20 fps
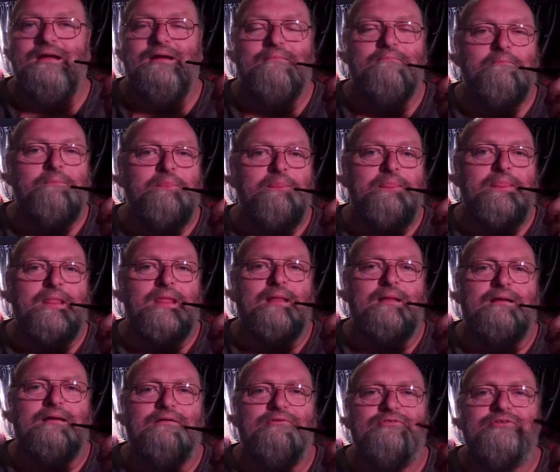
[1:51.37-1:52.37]

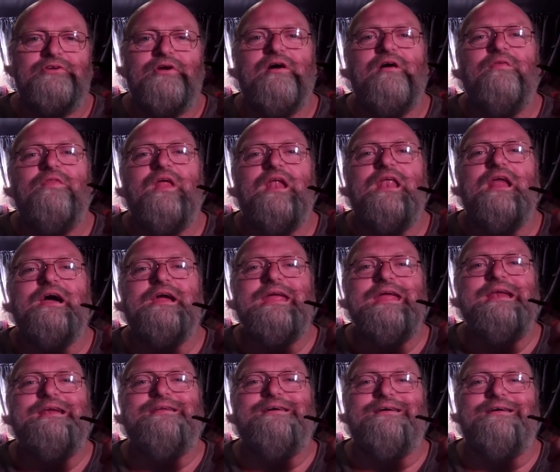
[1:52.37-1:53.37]
It was called the
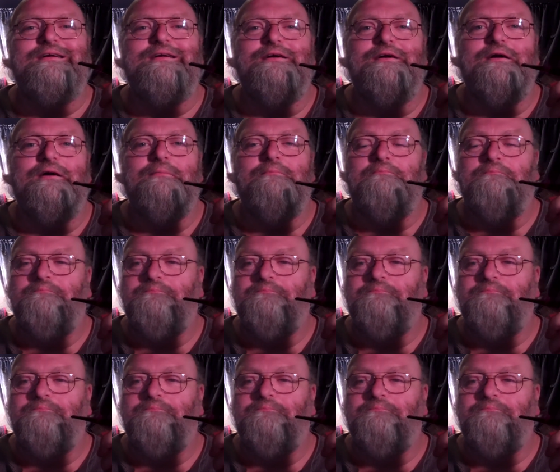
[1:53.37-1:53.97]
Lucky Dollar.